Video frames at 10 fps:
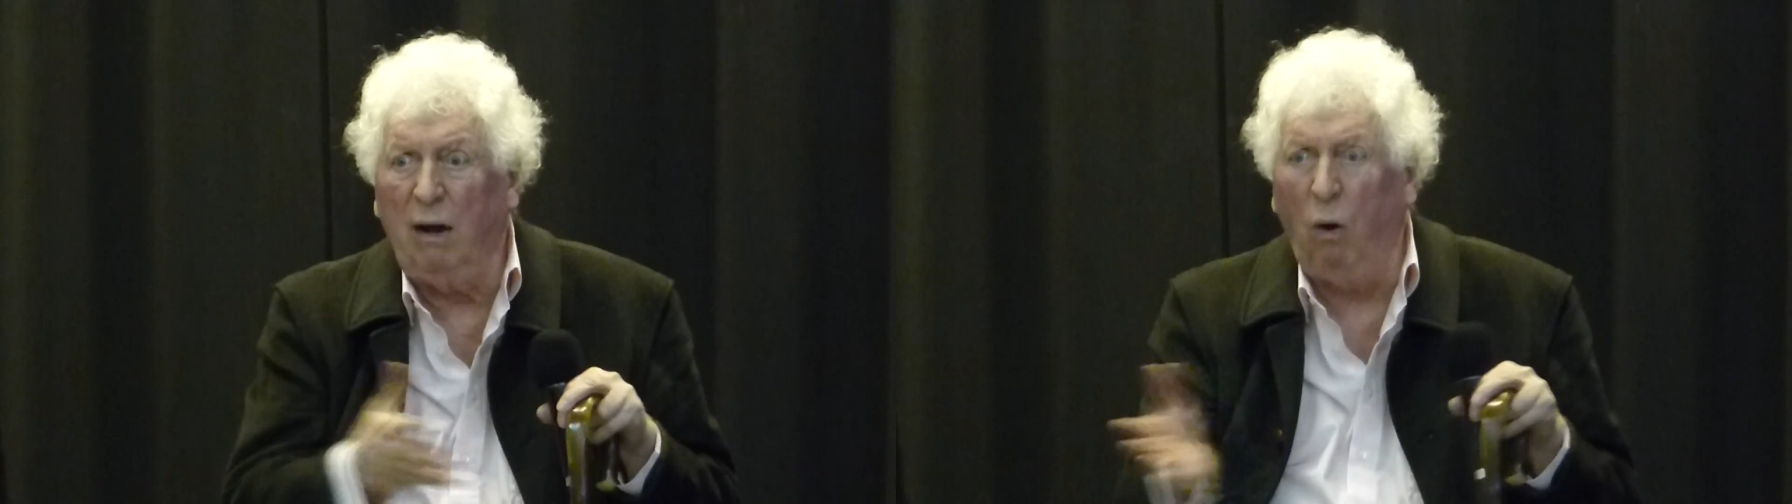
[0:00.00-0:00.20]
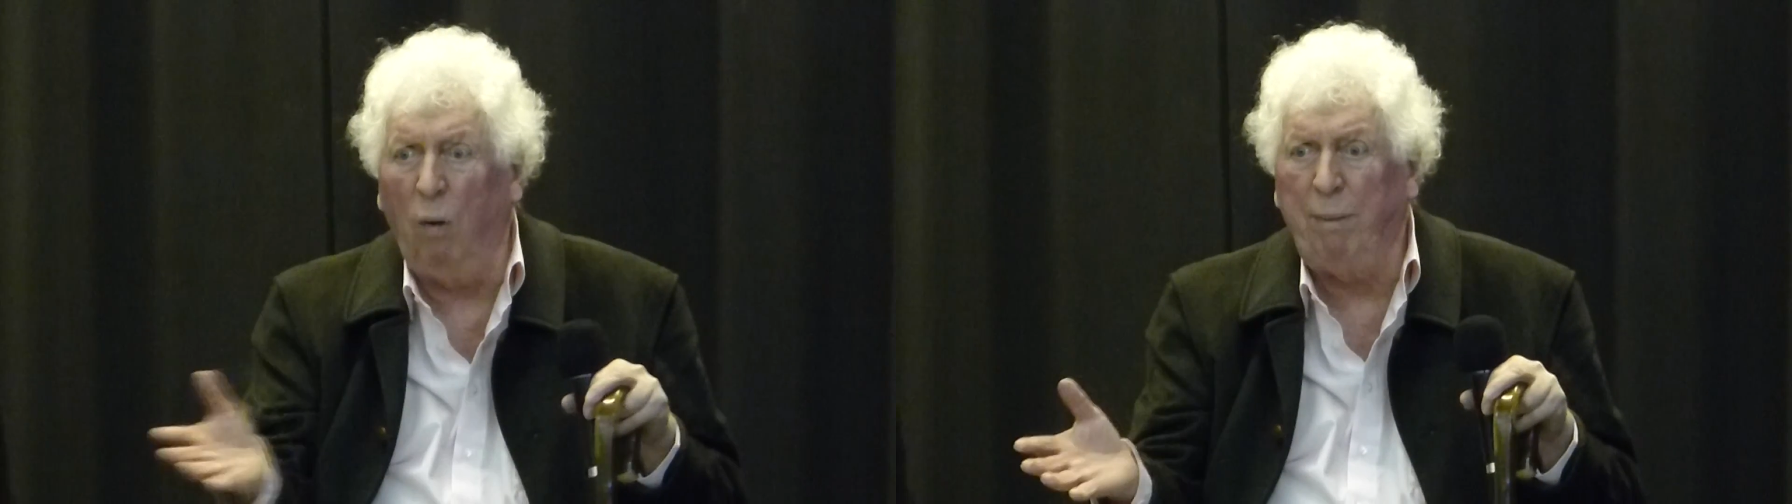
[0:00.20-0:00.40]

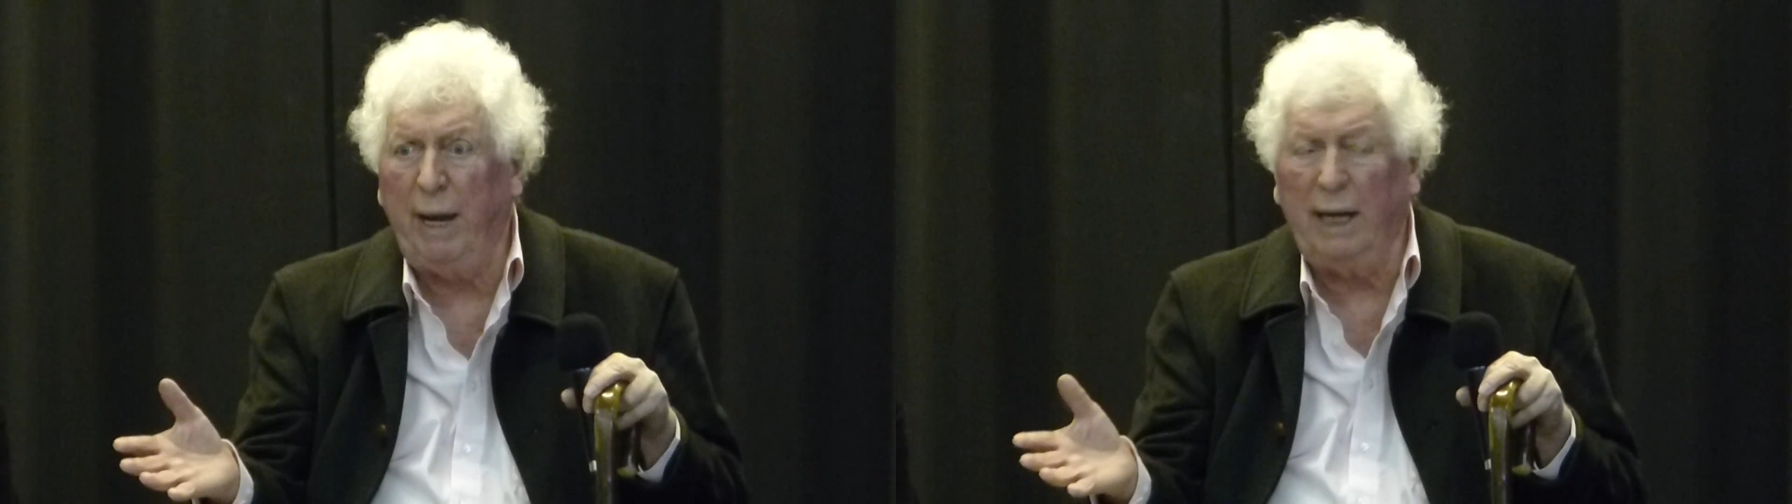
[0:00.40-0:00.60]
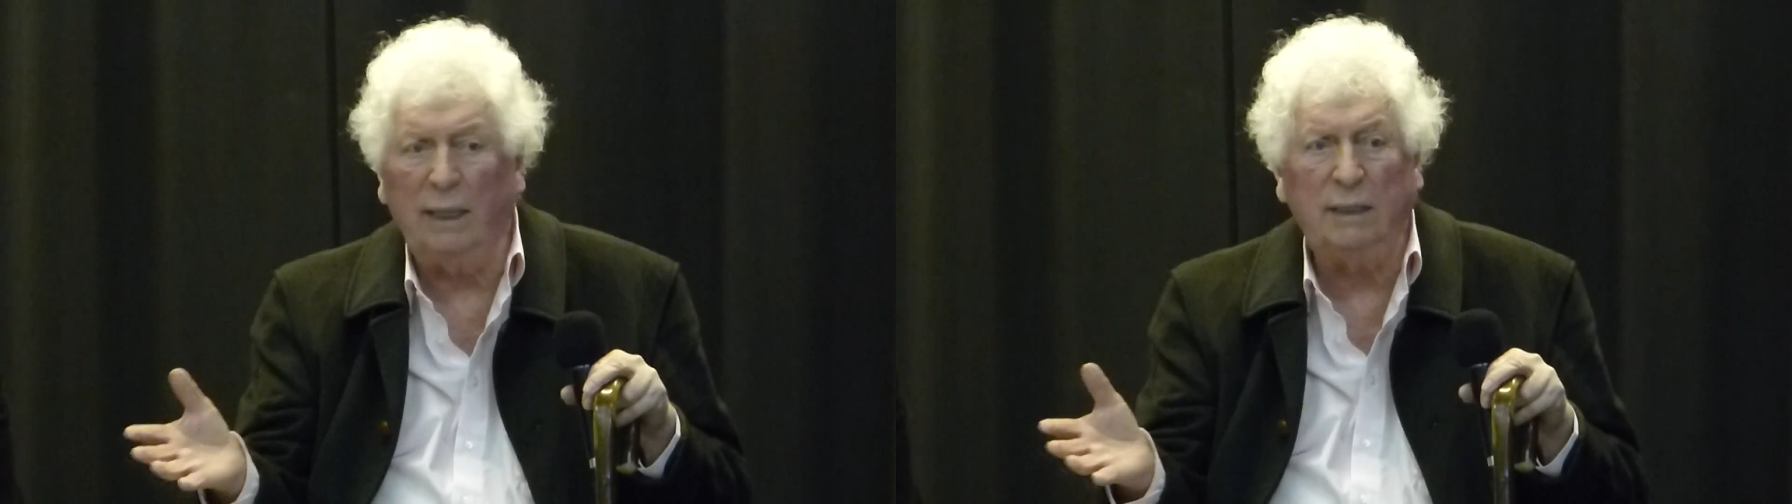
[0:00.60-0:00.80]
All
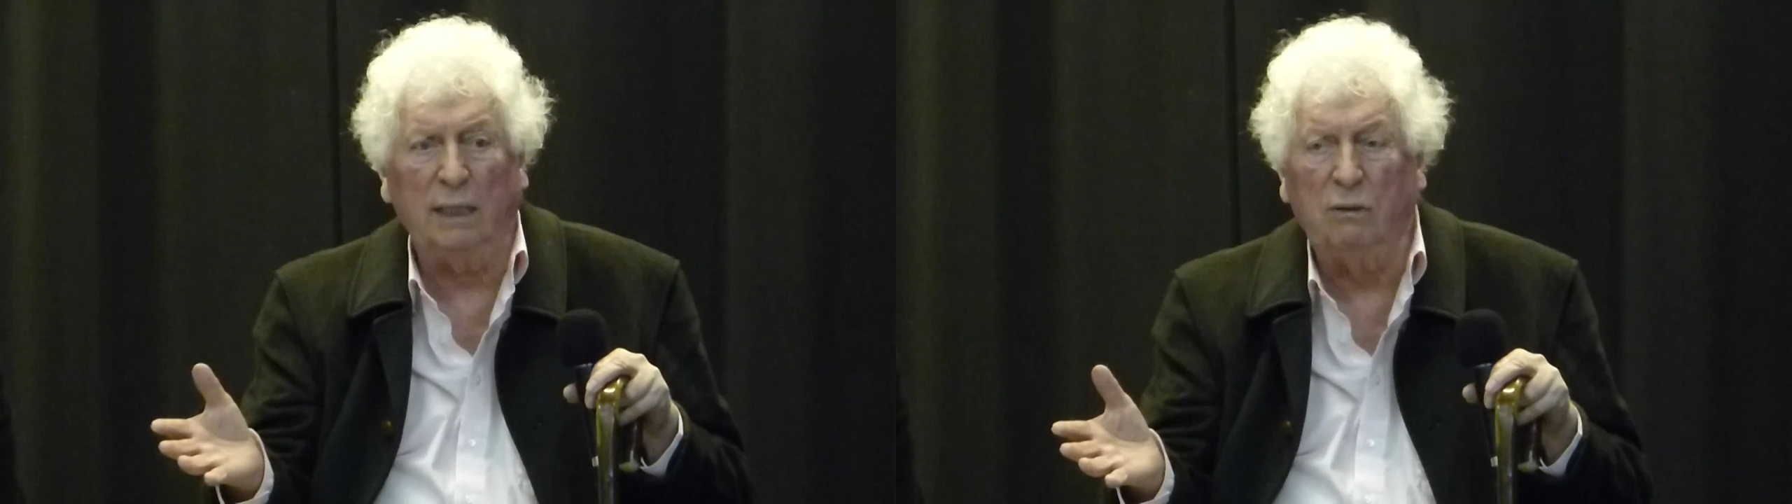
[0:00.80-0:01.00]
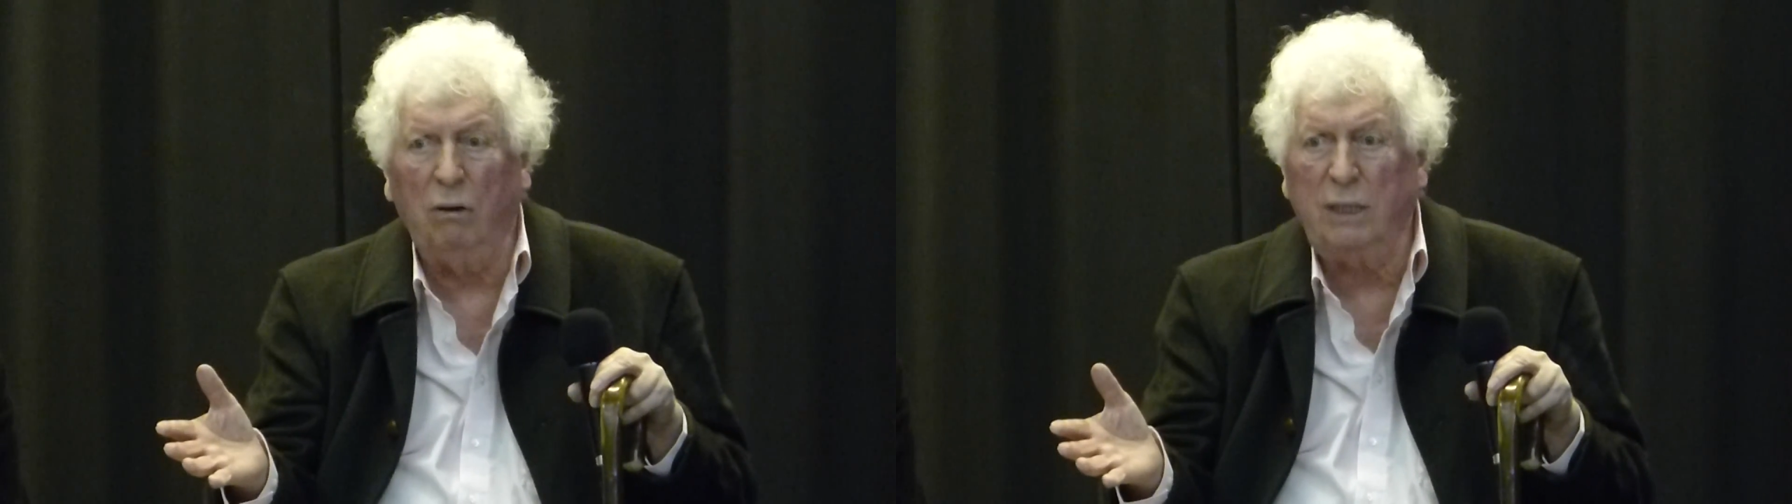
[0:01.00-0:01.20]
pale. They
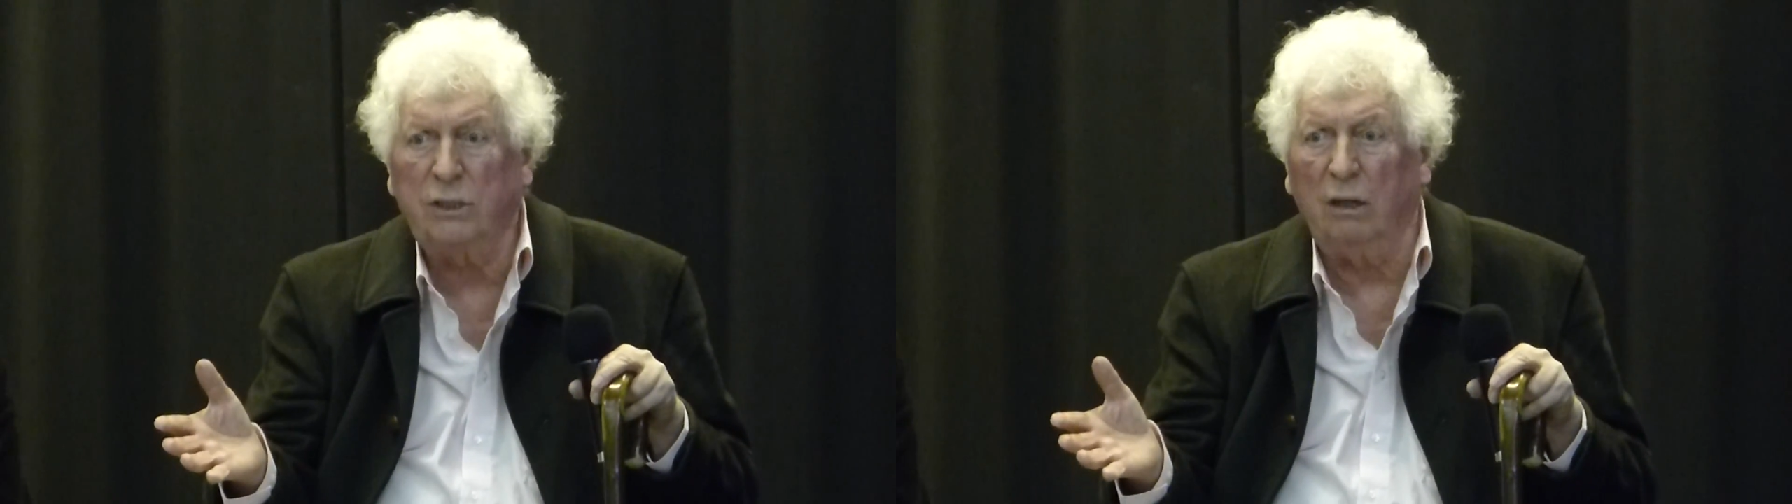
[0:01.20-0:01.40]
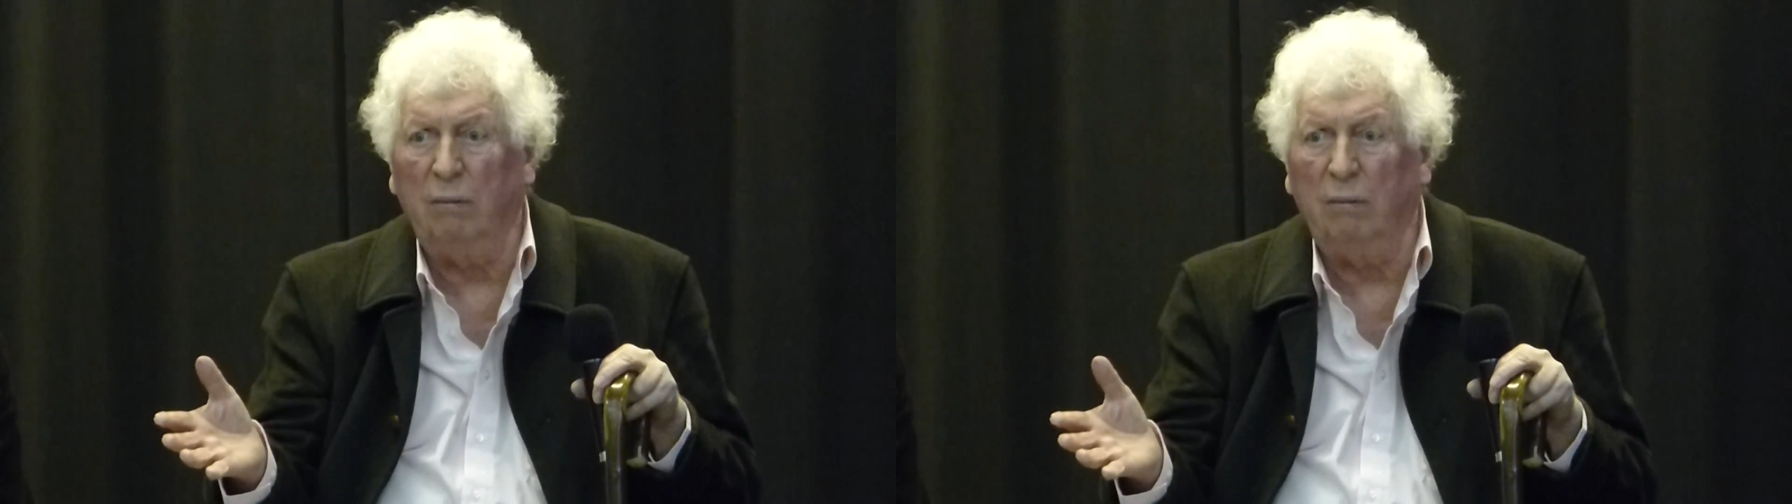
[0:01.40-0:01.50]
said, Christ,